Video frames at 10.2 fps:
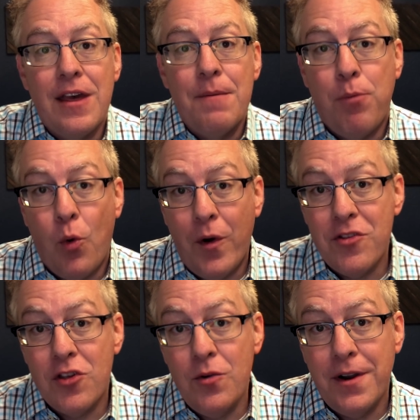it
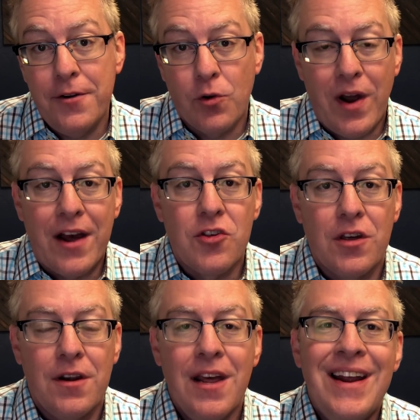points you in a
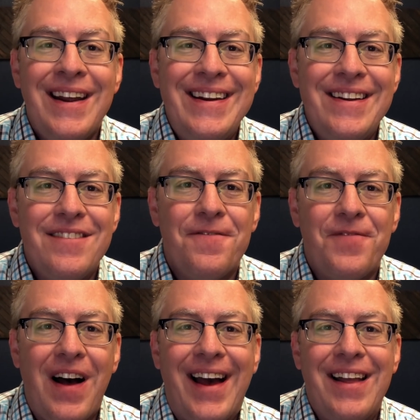direction and it
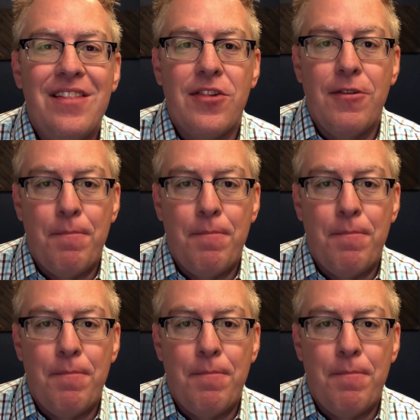defines the